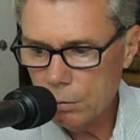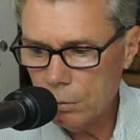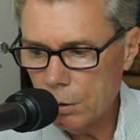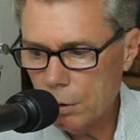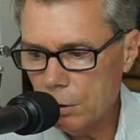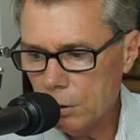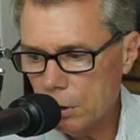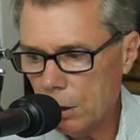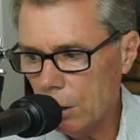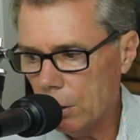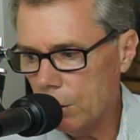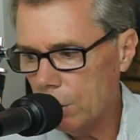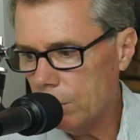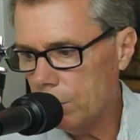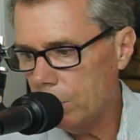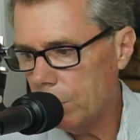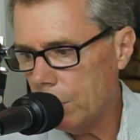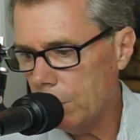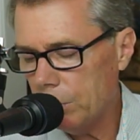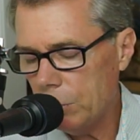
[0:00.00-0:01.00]
until the
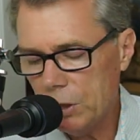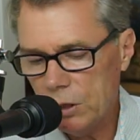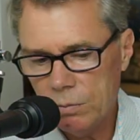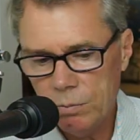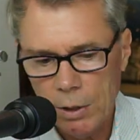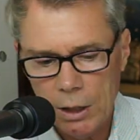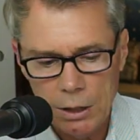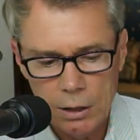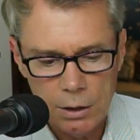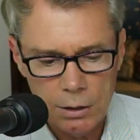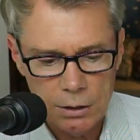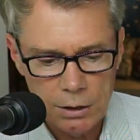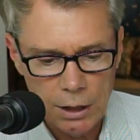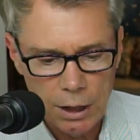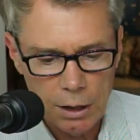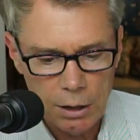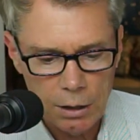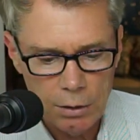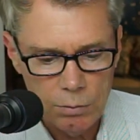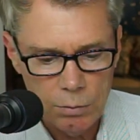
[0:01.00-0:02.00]
puppies make
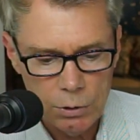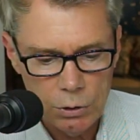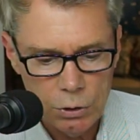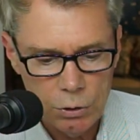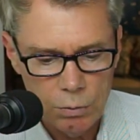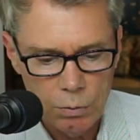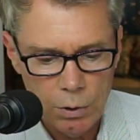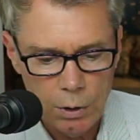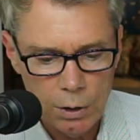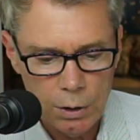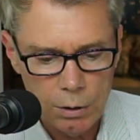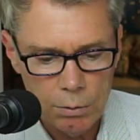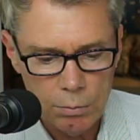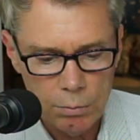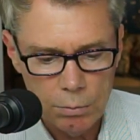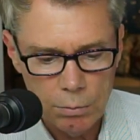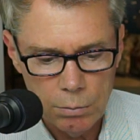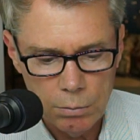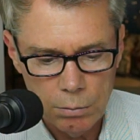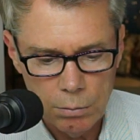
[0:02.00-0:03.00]
exactly what you want.
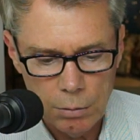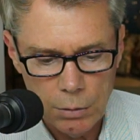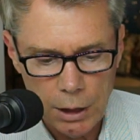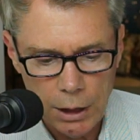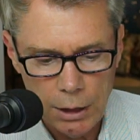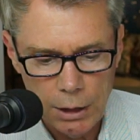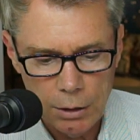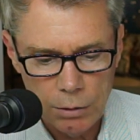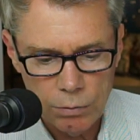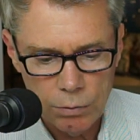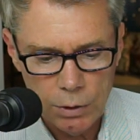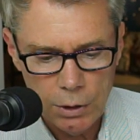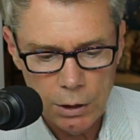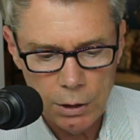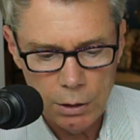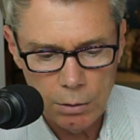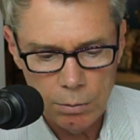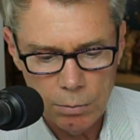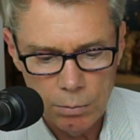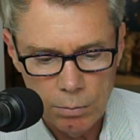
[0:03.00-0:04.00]
I
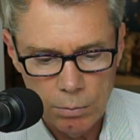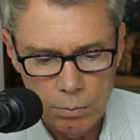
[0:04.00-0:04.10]
agree.